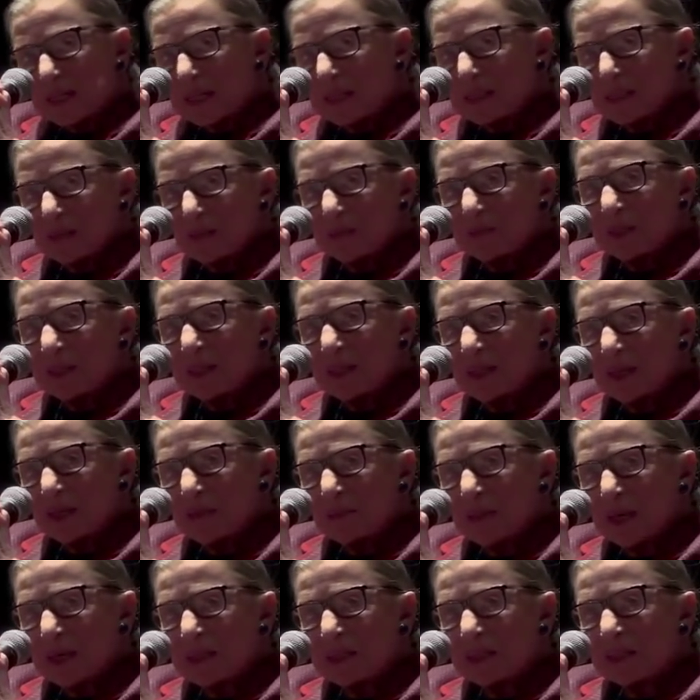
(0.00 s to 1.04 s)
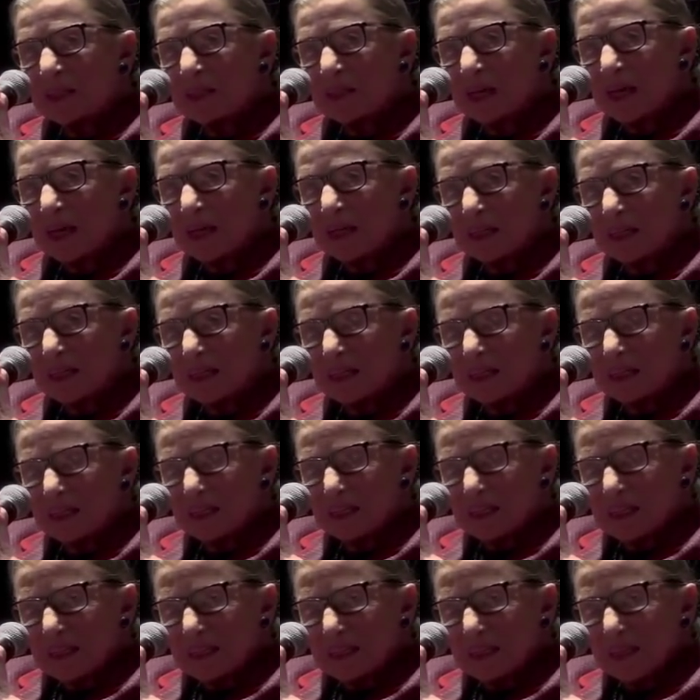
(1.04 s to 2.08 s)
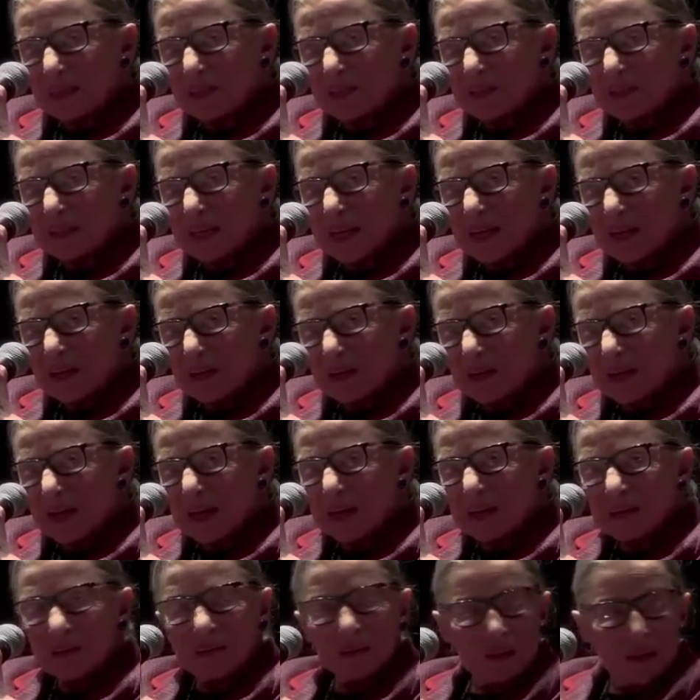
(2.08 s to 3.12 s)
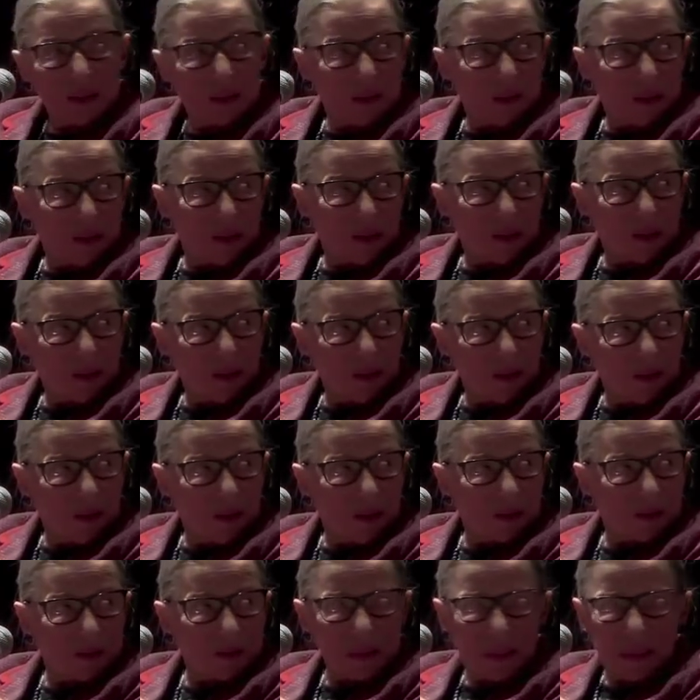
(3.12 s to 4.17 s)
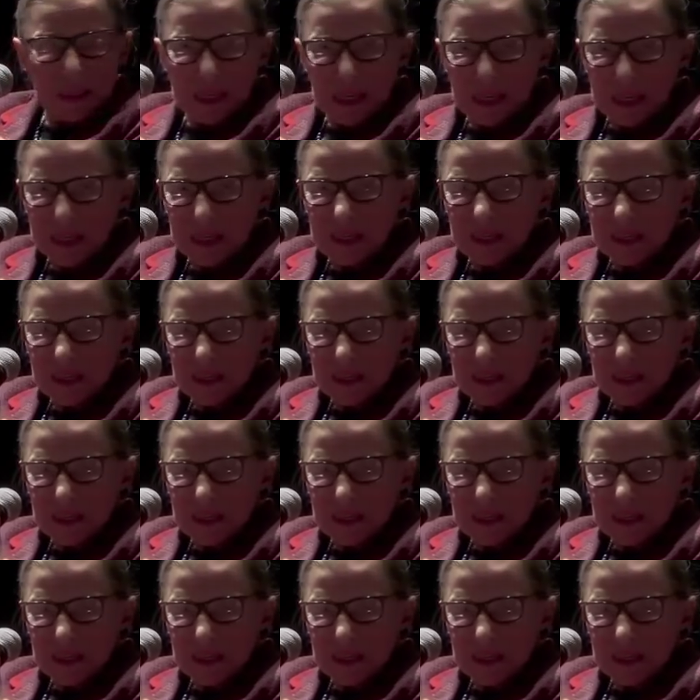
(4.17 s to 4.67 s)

That's something that my dear colleague Sandra Day O'Connor often said.